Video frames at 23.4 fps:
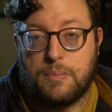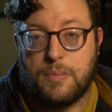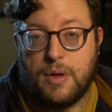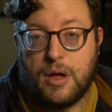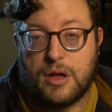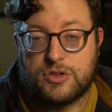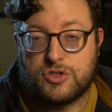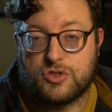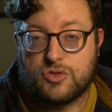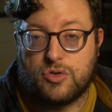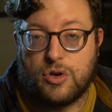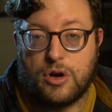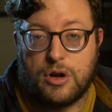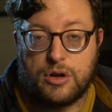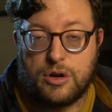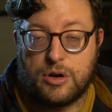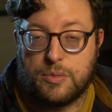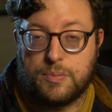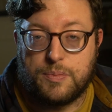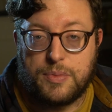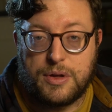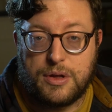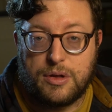stronger
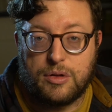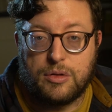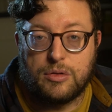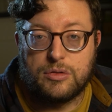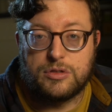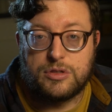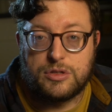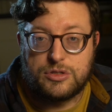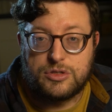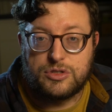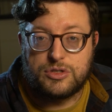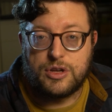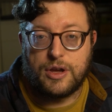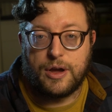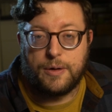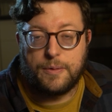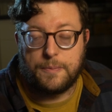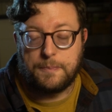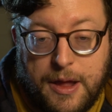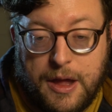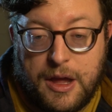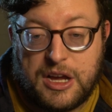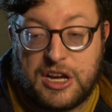build. So
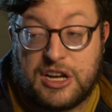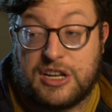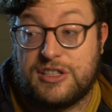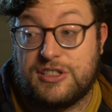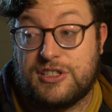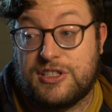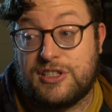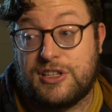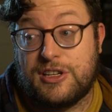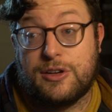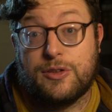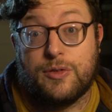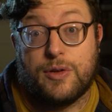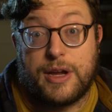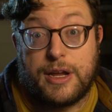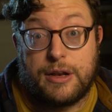consider it.